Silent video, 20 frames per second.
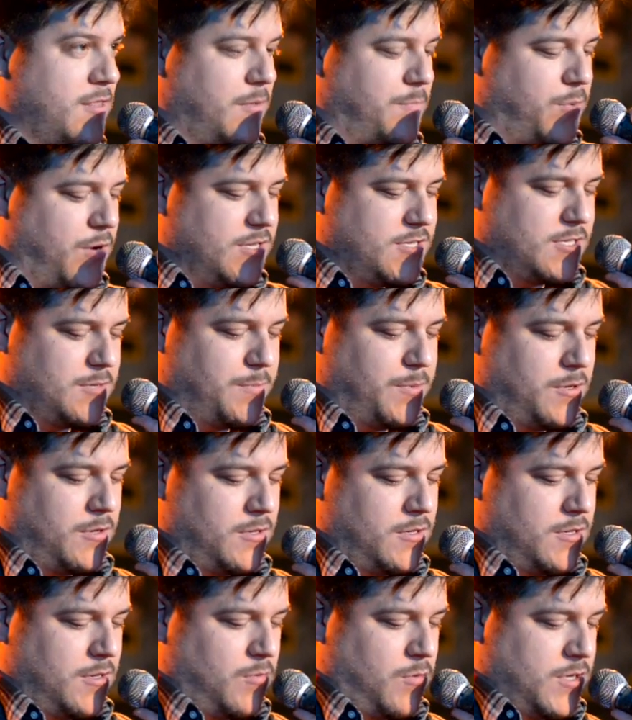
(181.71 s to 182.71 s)
the
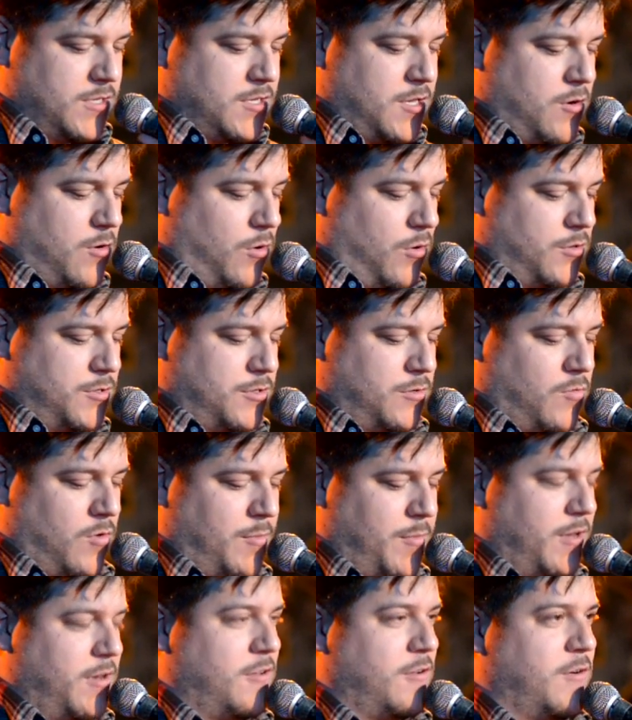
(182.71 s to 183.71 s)
principal, was an older
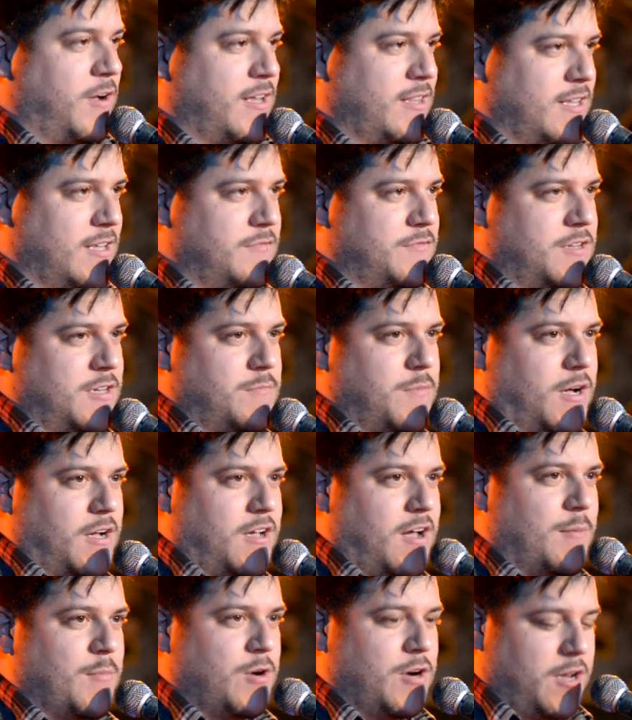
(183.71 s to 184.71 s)
woman who had lived in
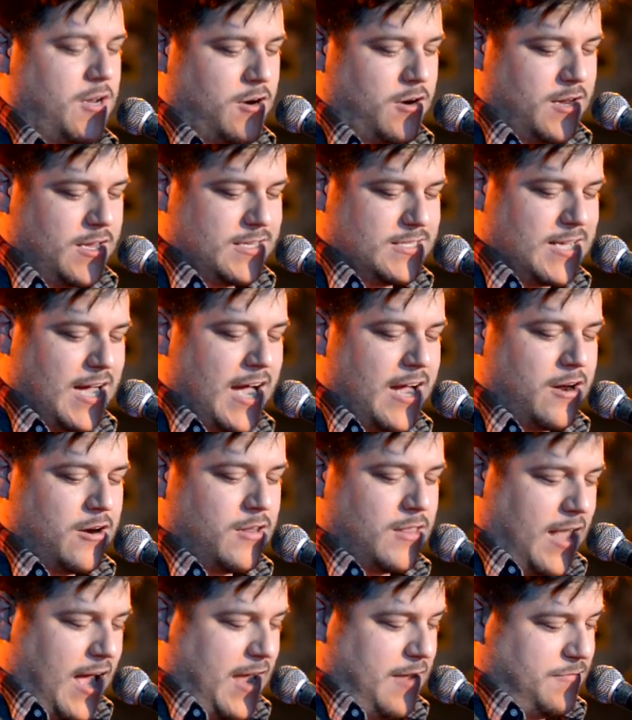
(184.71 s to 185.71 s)
Montgomery her entire
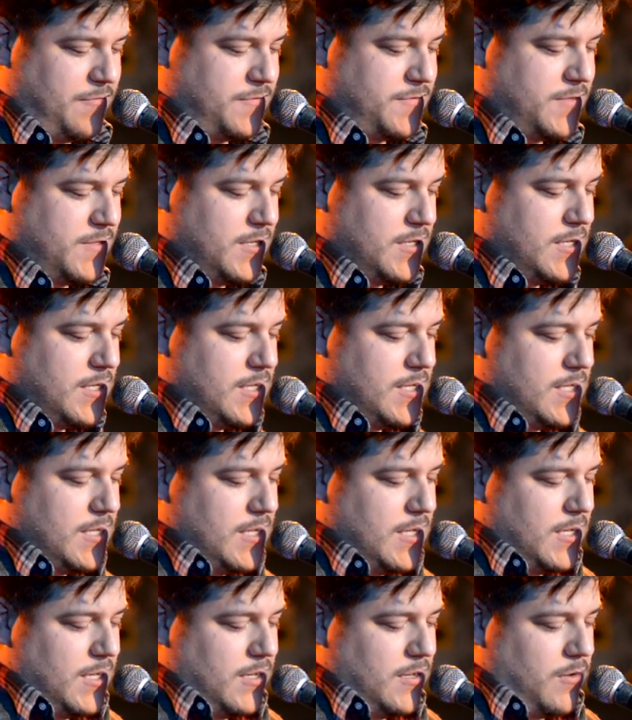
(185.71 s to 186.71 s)
life.
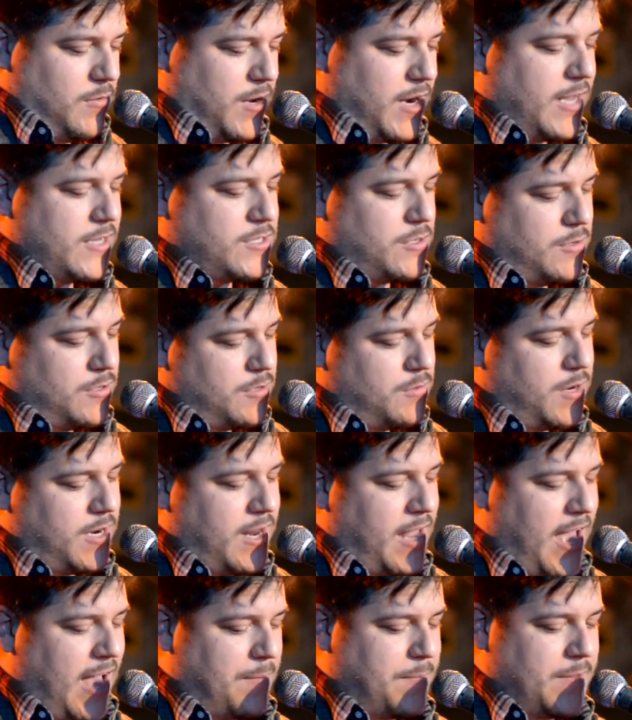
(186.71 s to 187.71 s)
When I told her what had
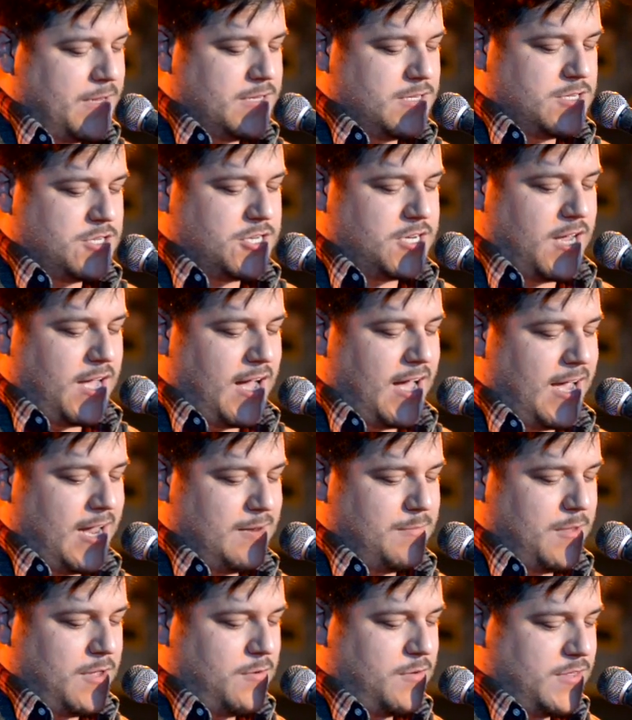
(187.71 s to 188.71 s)
happened, she
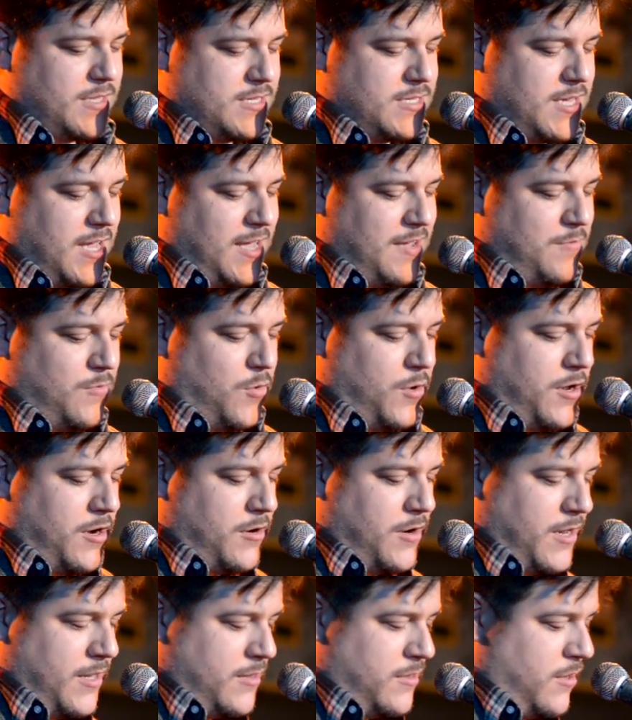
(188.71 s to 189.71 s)
eyed me with the same
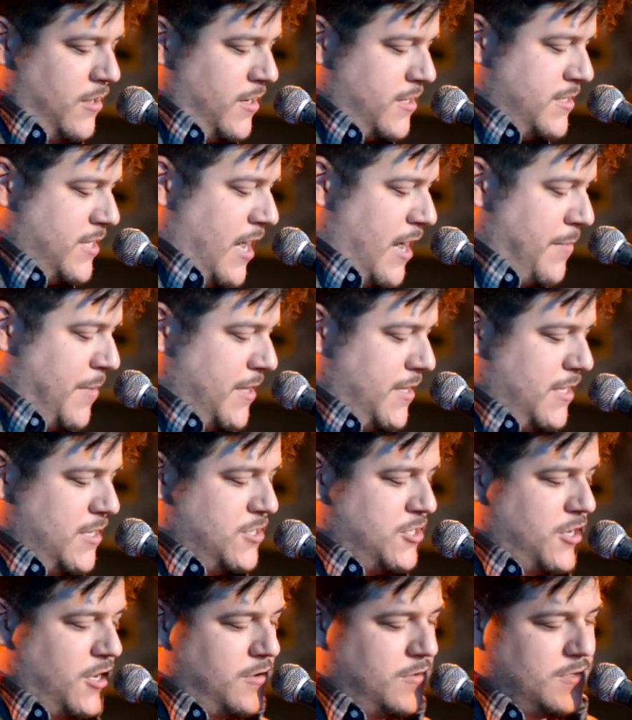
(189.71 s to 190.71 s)
weary look Tommy Lee
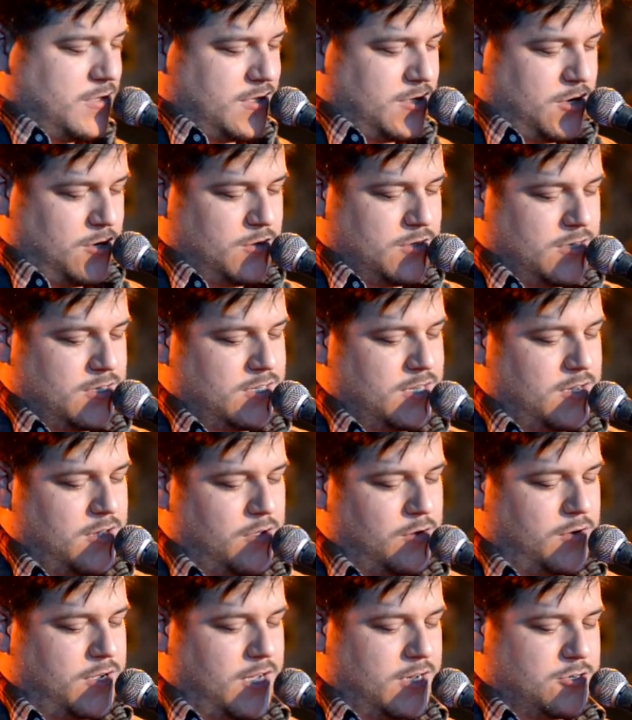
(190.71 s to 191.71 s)
Jones uses in
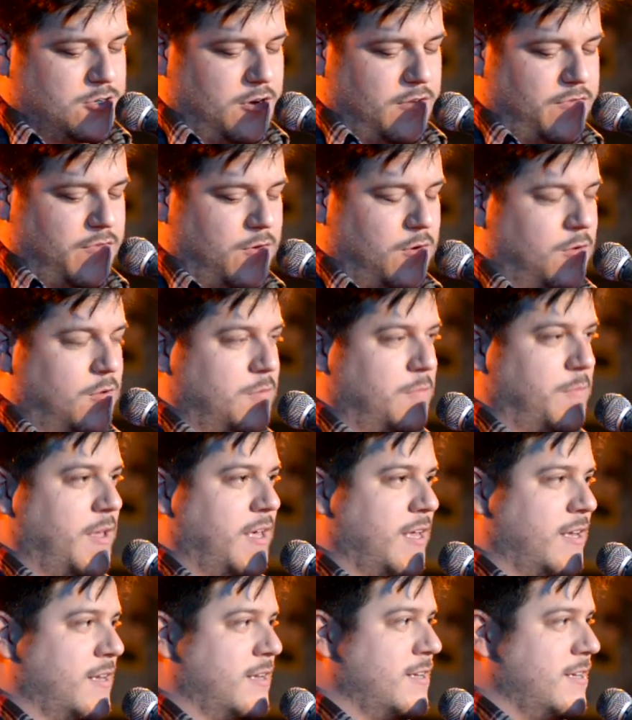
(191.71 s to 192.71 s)
No Country for Old
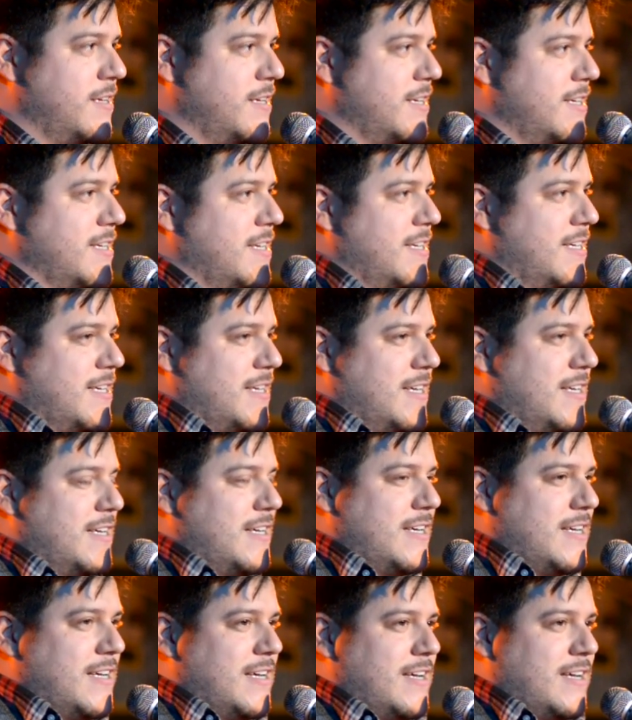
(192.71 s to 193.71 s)
Men.
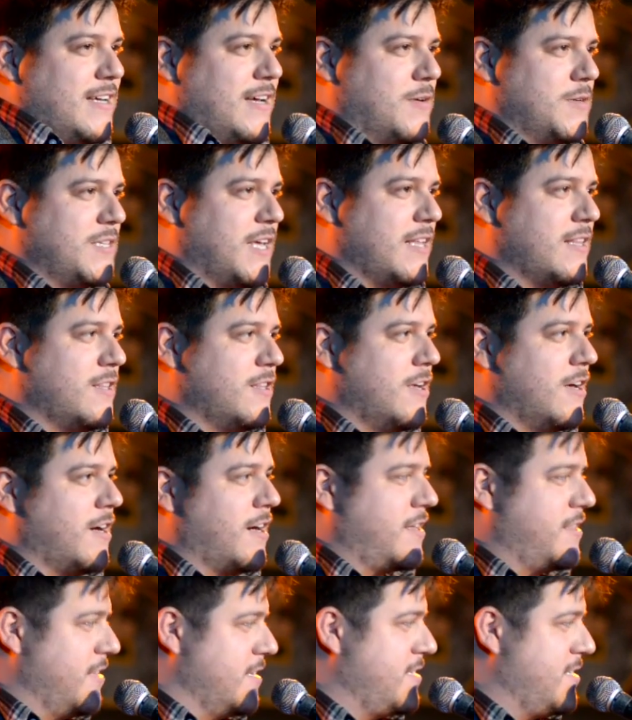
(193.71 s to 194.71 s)
It was that
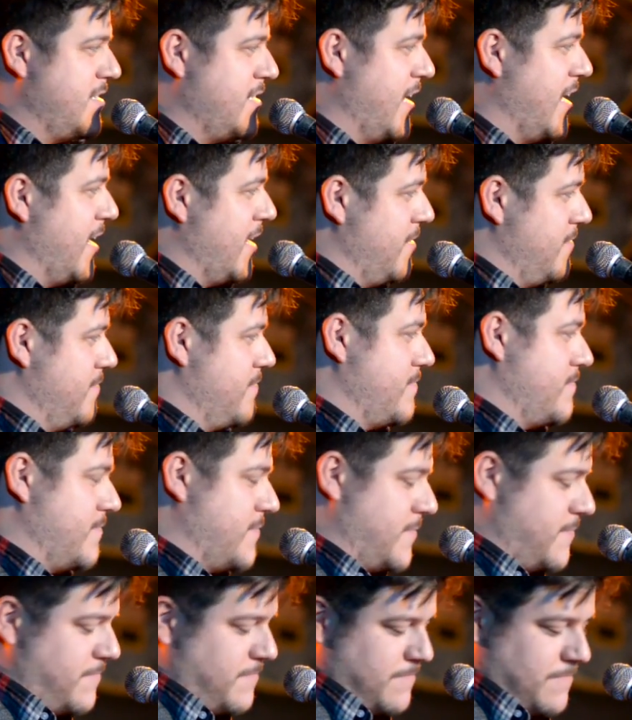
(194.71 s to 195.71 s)
look that said,
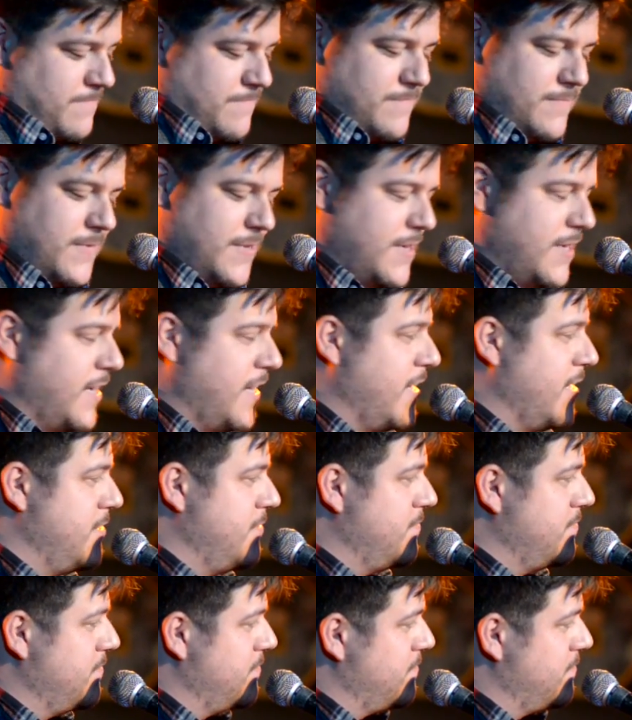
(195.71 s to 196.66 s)
kid,